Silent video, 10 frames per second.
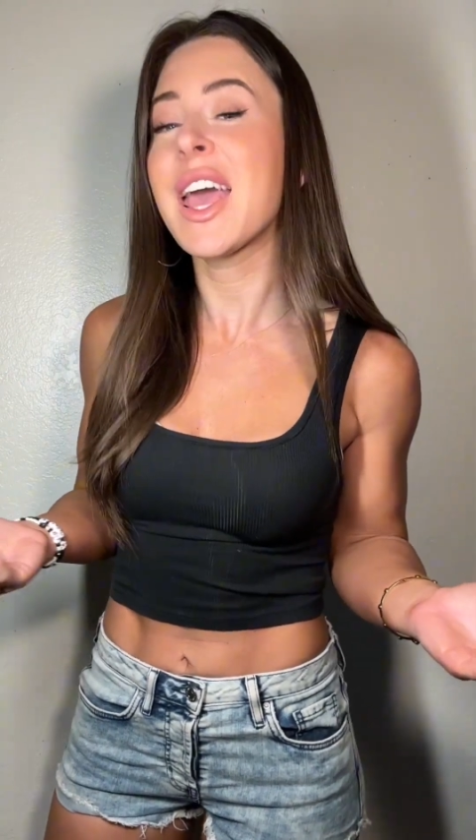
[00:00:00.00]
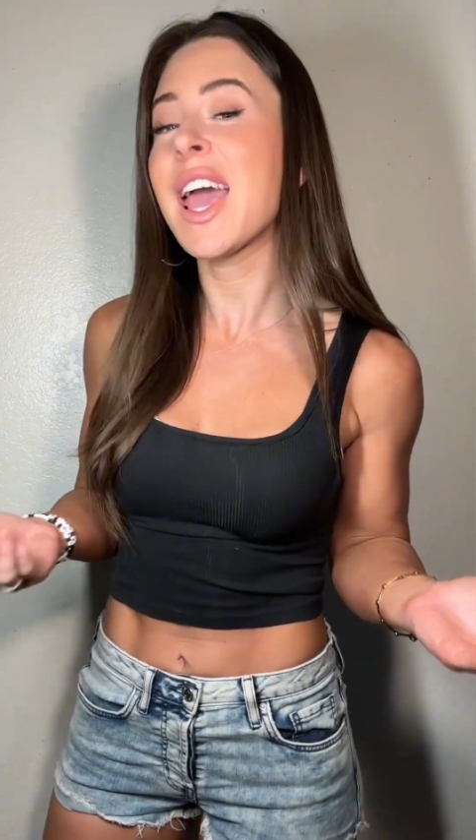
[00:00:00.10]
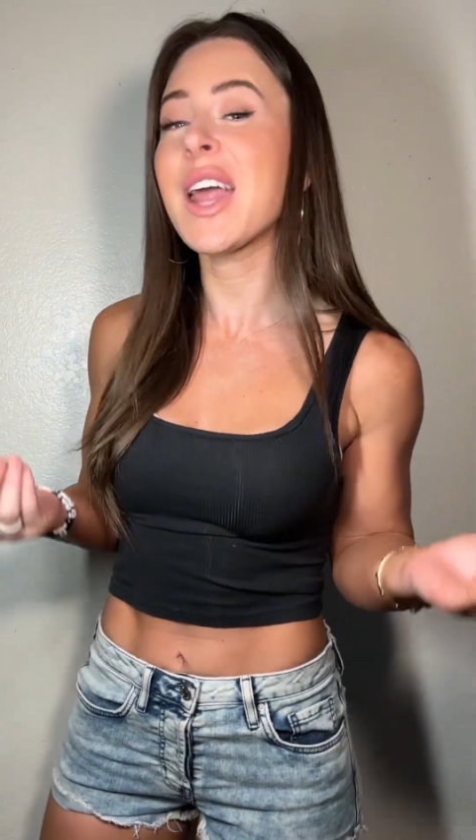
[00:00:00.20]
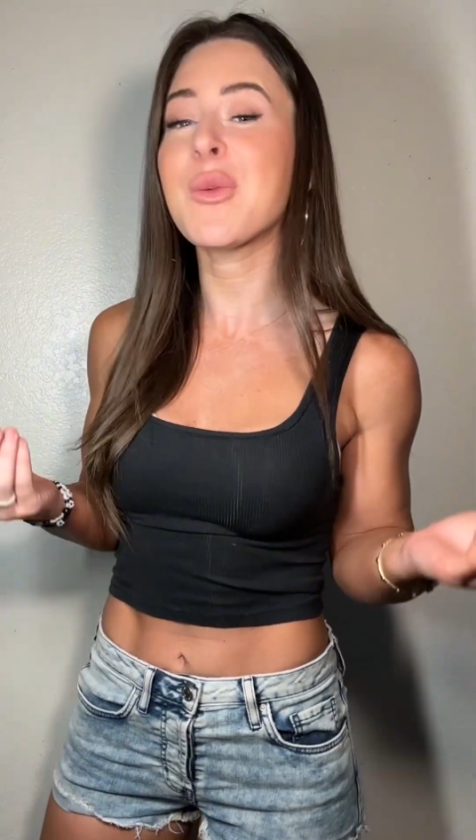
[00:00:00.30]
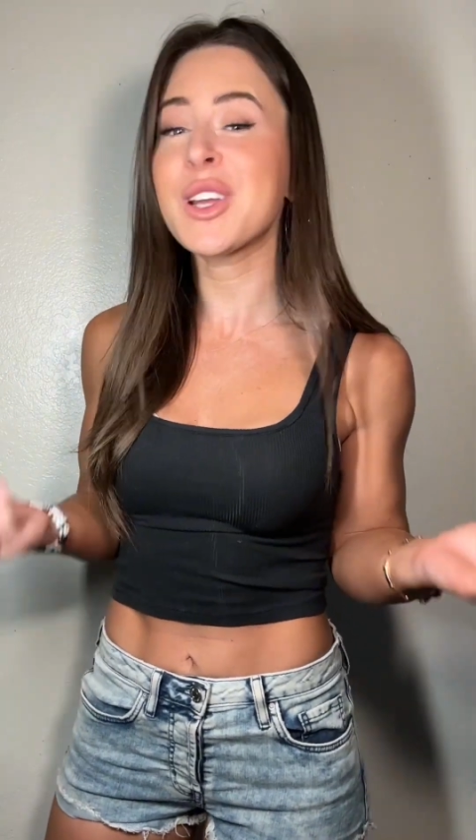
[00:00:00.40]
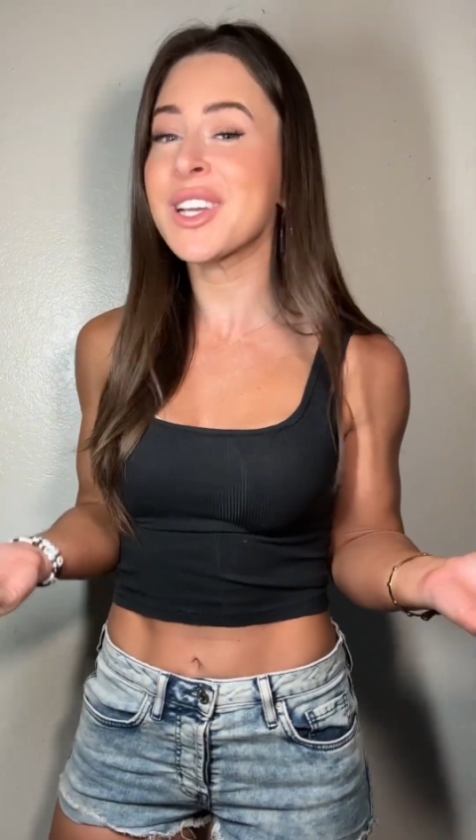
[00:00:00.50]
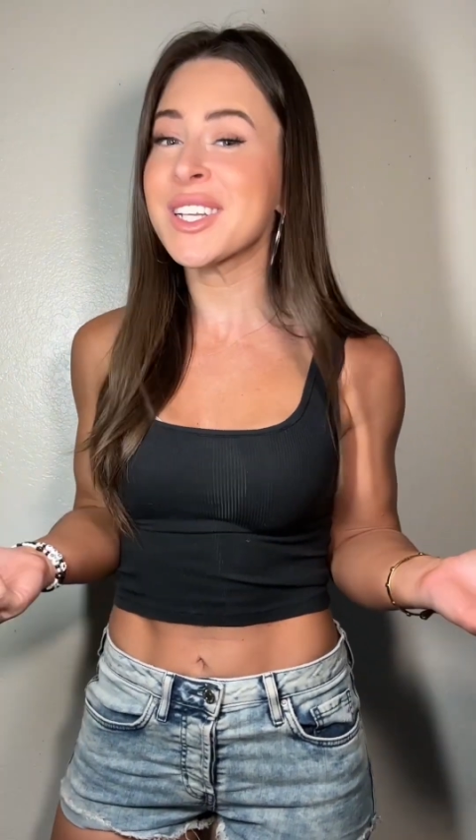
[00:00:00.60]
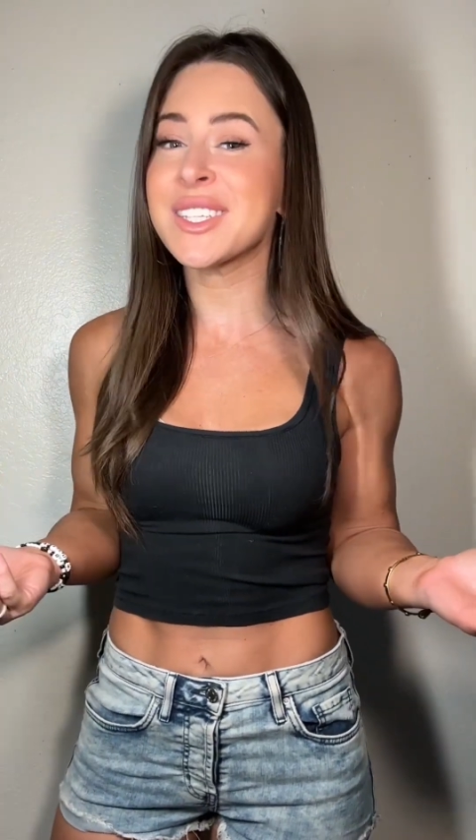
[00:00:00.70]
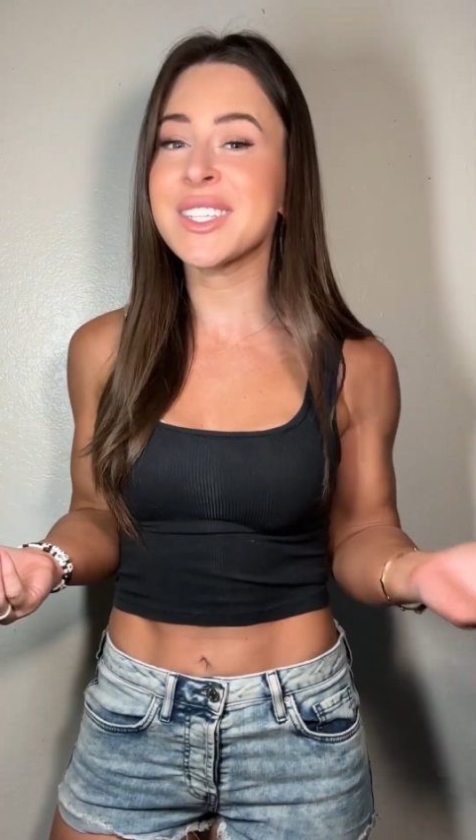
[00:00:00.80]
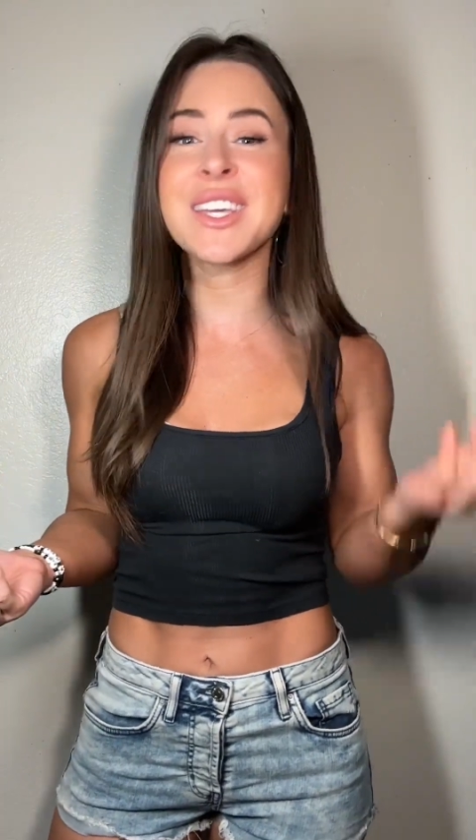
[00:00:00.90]
And we are going to
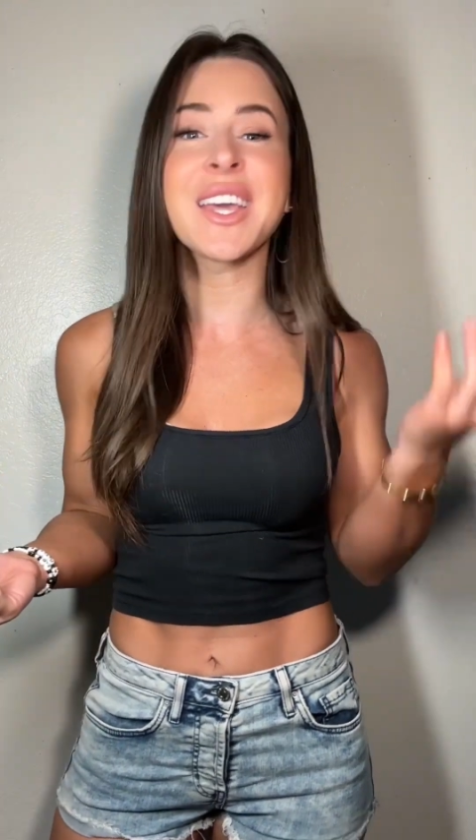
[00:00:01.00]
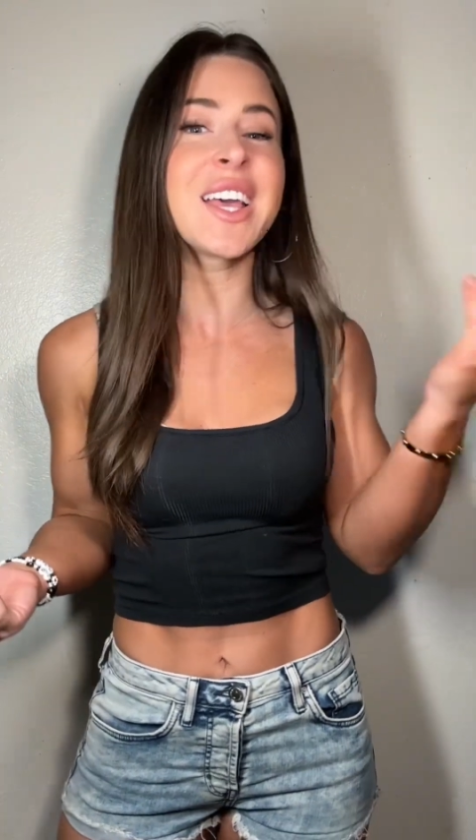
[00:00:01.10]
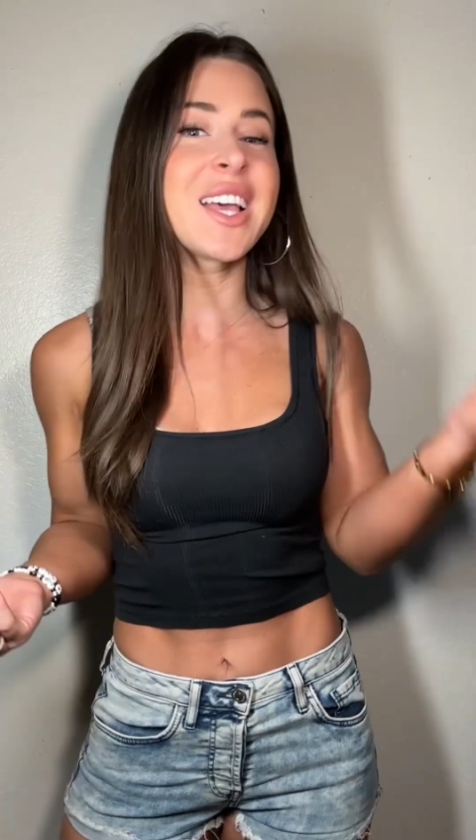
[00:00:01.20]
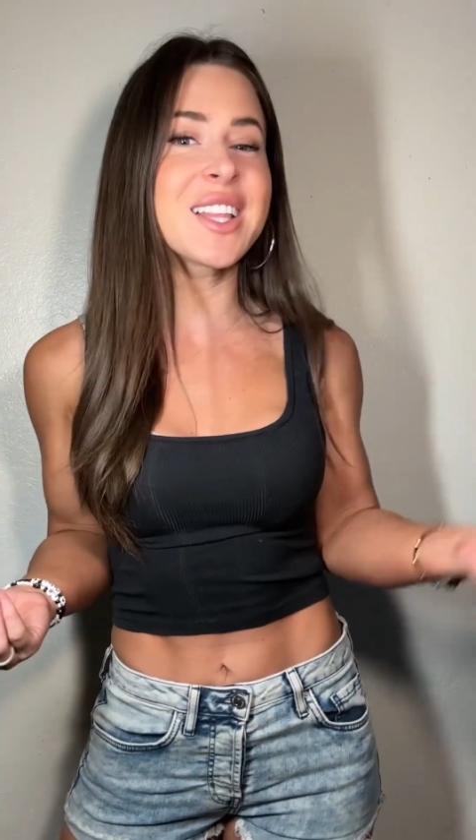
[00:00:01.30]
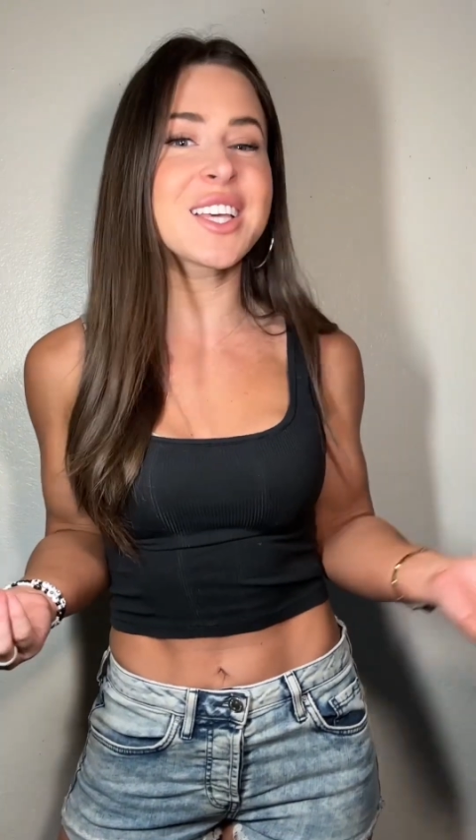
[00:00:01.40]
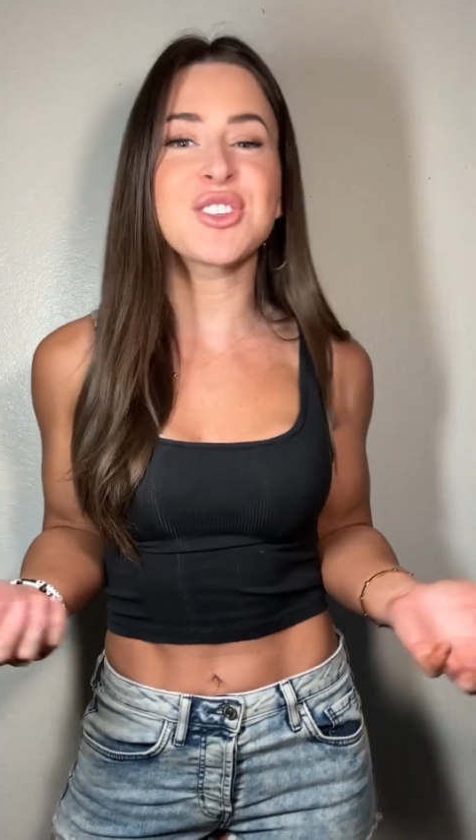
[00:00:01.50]
see Ilja